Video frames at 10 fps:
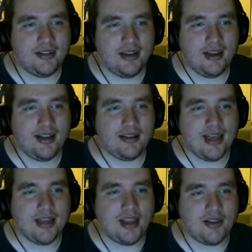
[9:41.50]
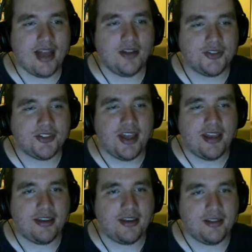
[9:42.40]
Yeah, that looks
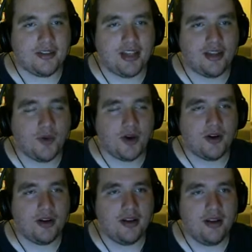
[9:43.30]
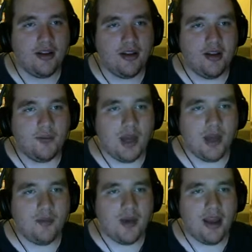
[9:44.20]
like it. Looks like we're,
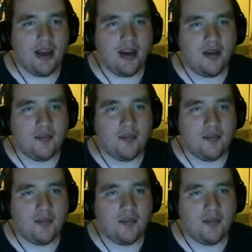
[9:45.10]
my